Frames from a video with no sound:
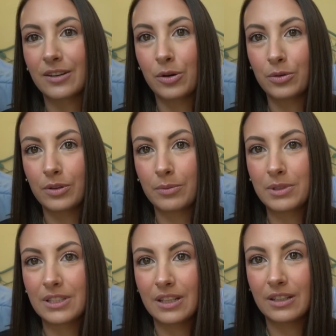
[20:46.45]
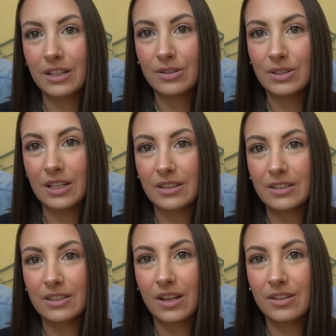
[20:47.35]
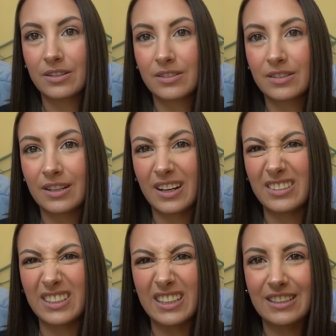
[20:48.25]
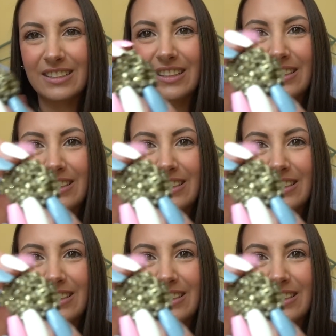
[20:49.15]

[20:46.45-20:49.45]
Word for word: oh, let me see. Can you see it in the sun? I don't think that